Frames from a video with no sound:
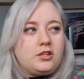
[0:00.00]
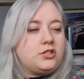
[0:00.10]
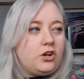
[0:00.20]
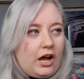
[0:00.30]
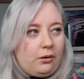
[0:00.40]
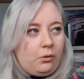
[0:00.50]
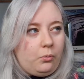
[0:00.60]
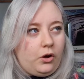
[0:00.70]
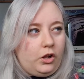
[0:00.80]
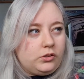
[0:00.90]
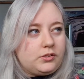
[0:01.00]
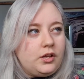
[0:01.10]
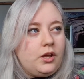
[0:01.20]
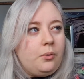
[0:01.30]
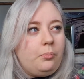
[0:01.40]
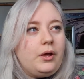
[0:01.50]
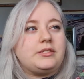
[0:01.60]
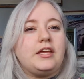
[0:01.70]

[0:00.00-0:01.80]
It's not our world, but it's